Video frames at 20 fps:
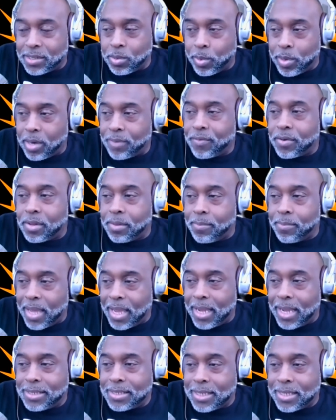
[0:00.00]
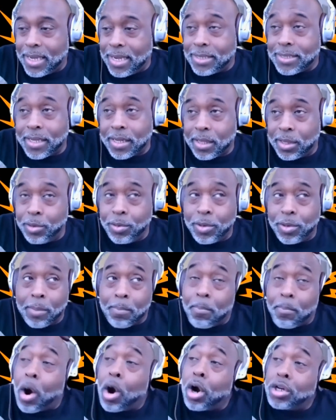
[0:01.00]
So whatever the man says, including
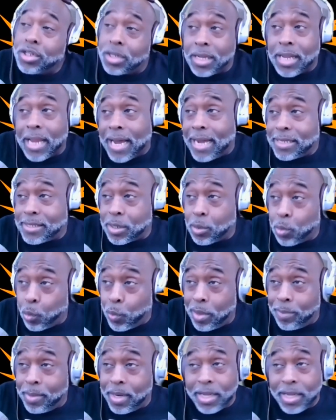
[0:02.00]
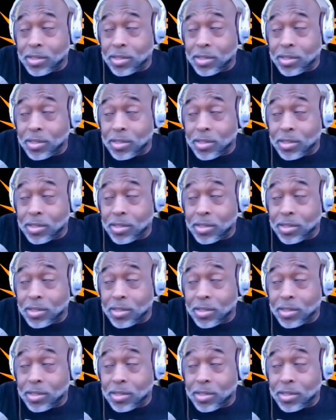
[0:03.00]
marginalizing women,